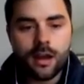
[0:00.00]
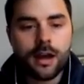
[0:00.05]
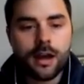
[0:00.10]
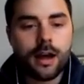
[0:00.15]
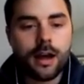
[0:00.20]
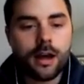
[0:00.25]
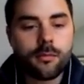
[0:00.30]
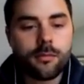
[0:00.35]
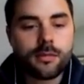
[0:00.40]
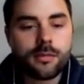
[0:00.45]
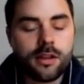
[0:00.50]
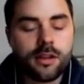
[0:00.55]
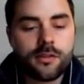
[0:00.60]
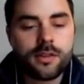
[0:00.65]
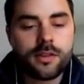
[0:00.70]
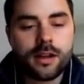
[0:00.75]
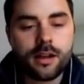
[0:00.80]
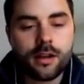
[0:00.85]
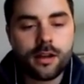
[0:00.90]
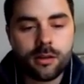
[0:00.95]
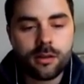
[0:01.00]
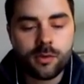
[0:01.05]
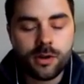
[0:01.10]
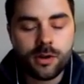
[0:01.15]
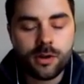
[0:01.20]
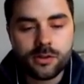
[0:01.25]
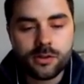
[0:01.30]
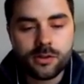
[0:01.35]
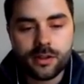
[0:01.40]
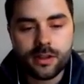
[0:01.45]
Another thing on the
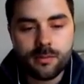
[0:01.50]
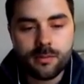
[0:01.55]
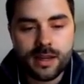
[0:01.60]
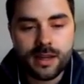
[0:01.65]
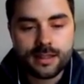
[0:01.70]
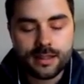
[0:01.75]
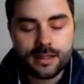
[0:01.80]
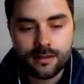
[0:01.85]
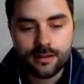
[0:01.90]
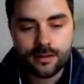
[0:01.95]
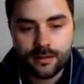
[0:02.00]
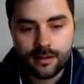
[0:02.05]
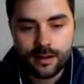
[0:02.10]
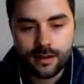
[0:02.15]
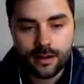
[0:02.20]
ProDrill that makes it